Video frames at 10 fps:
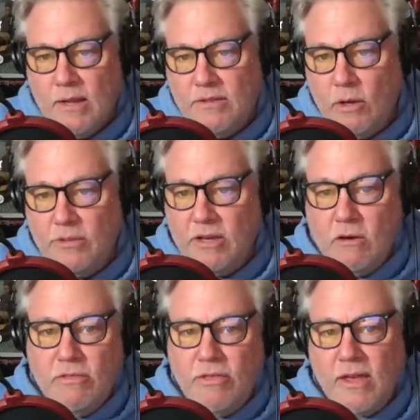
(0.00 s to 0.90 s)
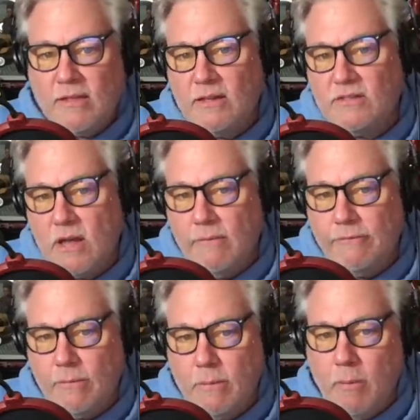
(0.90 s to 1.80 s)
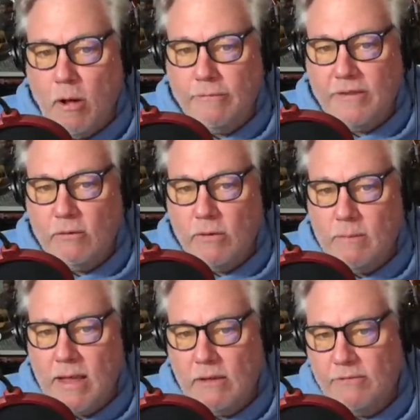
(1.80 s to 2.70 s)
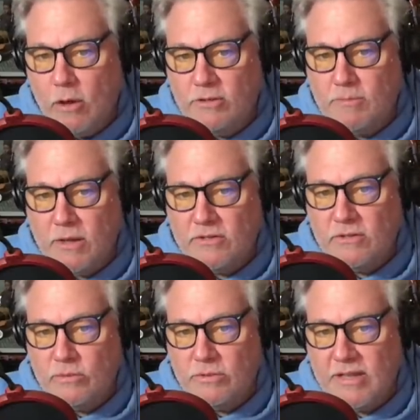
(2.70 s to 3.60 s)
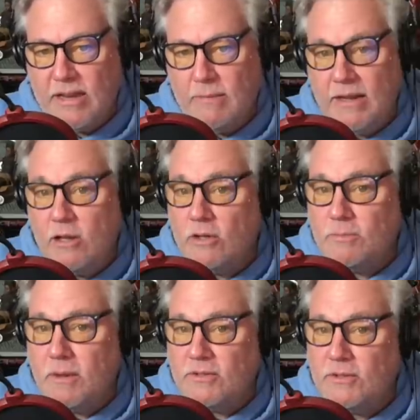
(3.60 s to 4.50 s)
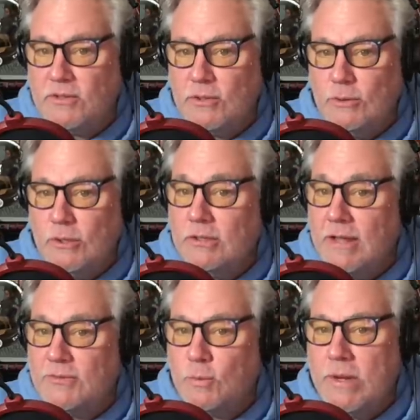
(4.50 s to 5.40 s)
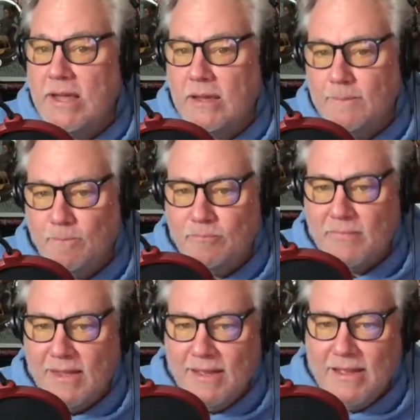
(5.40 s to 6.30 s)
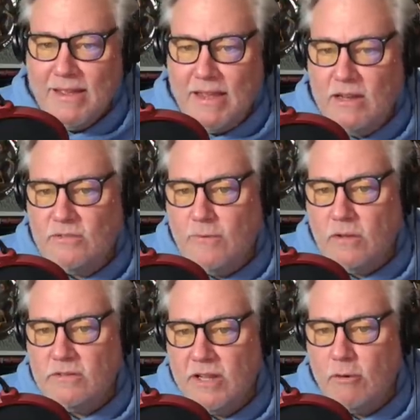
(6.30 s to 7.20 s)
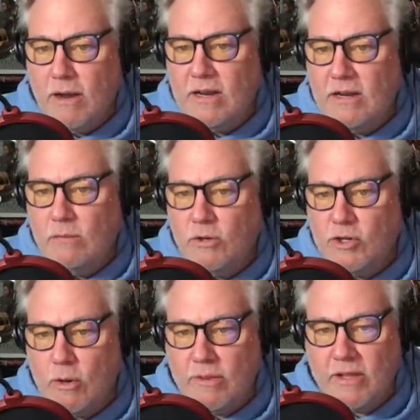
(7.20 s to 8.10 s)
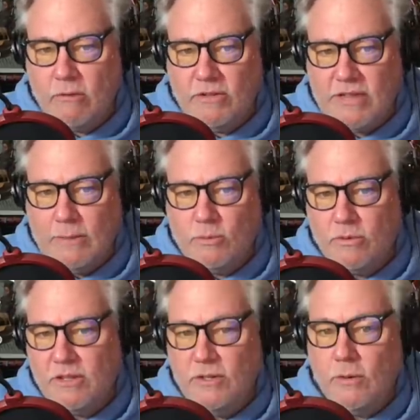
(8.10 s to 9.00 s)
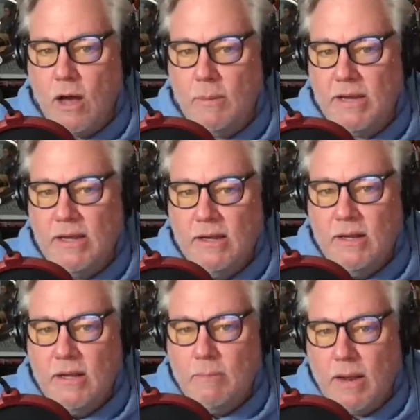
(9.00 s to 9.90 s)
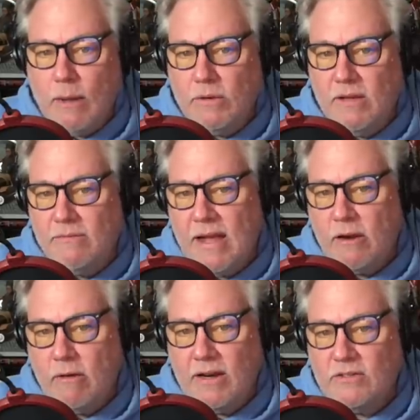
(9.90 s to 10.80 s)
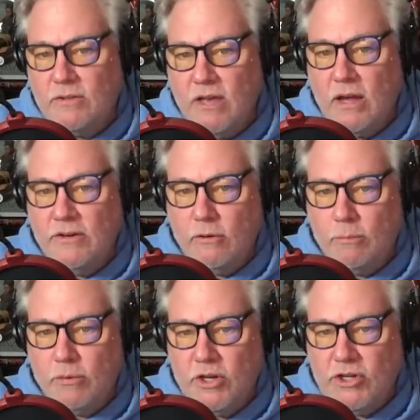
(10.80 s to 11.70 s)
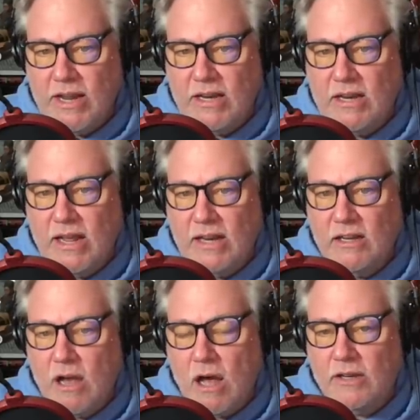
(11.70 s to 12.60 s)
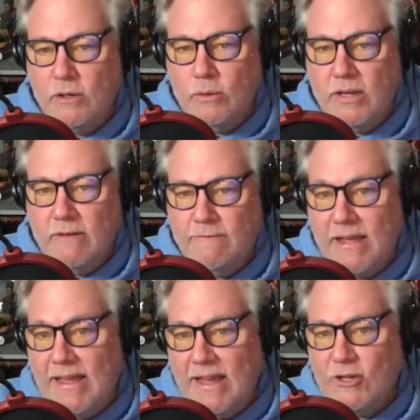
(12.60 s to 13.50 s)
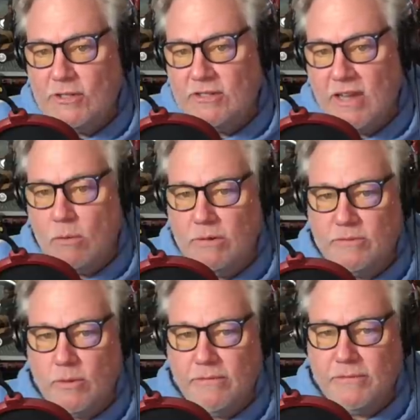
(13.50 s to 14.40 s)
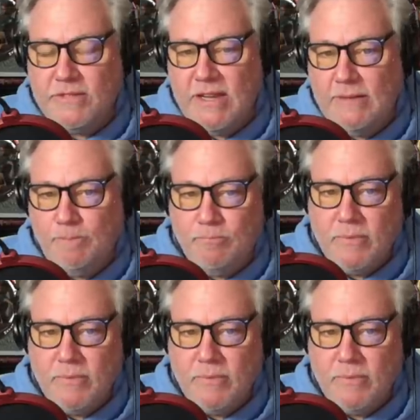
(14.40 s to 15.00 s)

The only good thing that has come from the Paul Feig remake of Ghostbusters was that it made Ghostbusters 2 look less weak. It is falsely credited with showing that Chris Hemsworth can do comedy, but I would give that credit to the underappreciated in-continuity Vacation sequel of 2015.